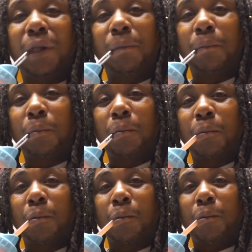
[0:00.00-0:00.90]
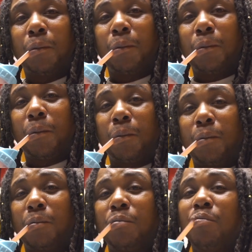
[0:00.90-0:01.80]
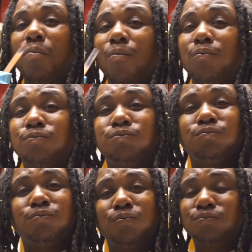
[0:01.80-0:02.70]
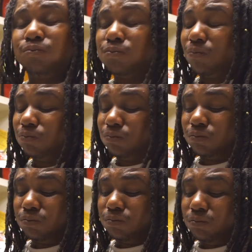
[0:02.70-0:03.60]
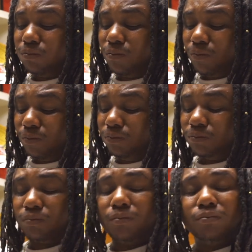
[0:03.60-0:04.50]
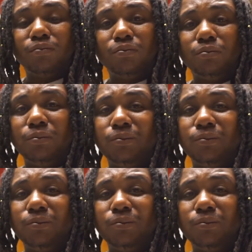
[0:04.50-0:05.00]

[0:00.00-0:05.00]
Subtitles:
(no one is talking)